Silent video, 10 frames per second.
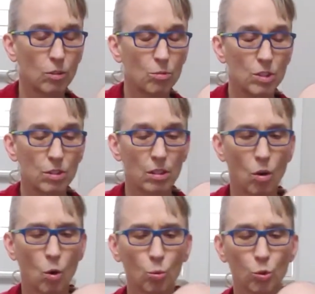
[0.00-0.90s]
who is
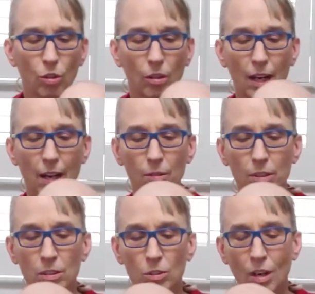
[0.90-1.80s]
older, I would
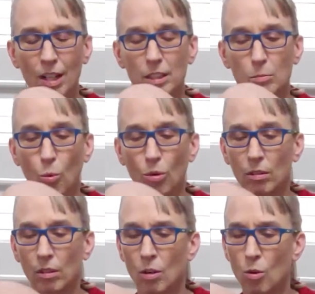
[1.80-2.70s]
try to support
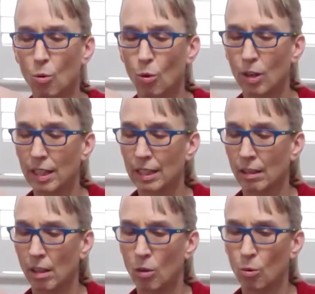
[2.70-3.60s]
lower
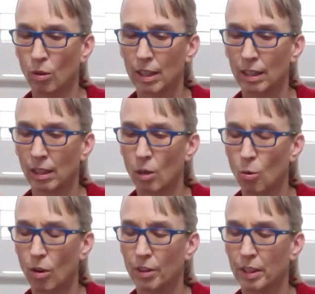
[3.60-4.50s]
and lower and
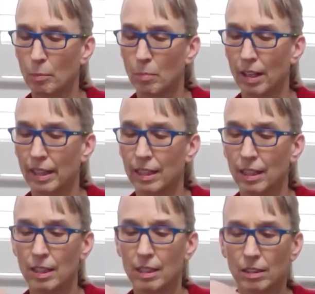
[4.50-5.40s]
lower on their body
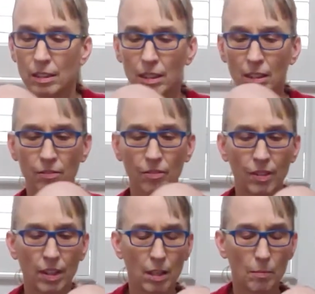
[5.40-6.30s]
to give
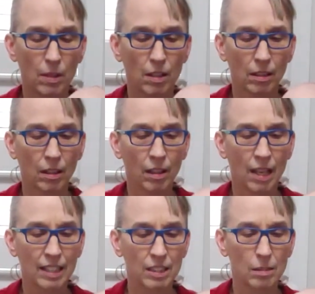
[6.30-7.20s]
them
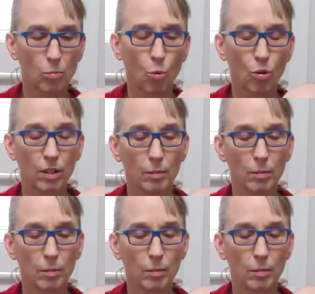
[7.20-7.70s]
less support,